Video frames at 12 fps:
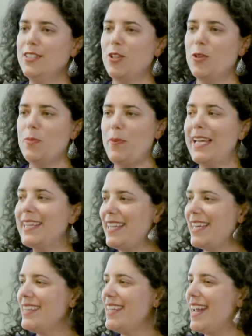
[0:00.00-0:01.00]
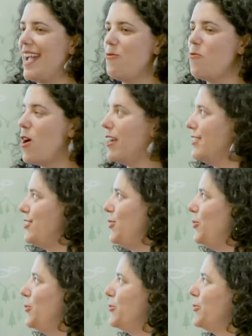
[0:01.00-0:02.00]
So the big thing that I want
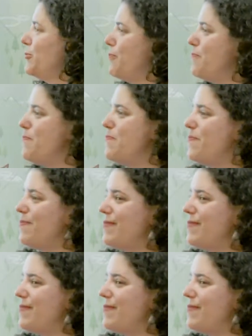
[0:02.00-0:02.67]
to mm,